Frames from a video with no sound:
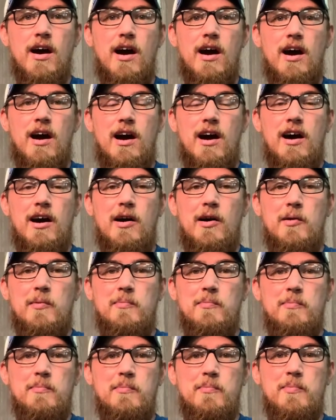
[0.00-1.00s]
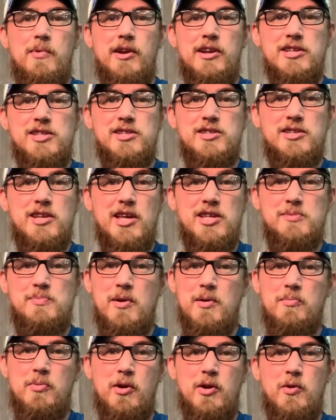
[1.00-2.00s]
But it's
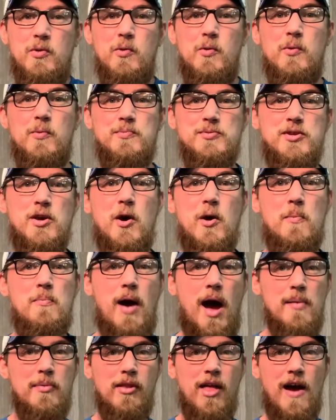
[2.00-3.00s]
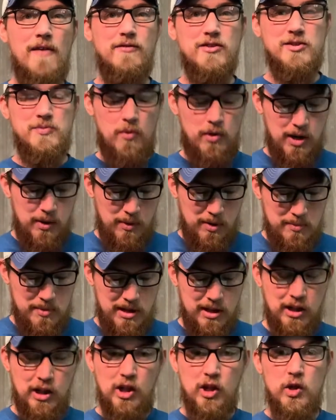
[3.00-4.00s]
been pretty cool. So Bible Live this morning, we're
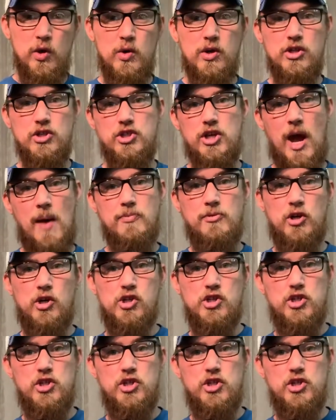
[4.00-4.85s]
going to be in Luke chapter